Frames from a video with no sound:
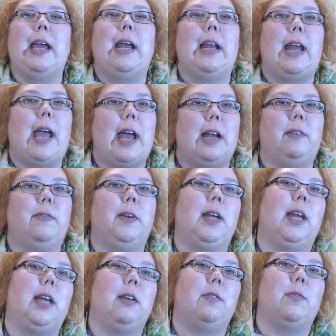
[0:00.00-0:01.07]
and
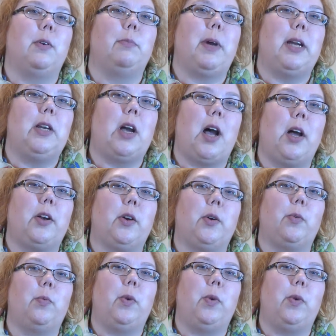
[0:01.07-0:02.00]
advocate for my daughter.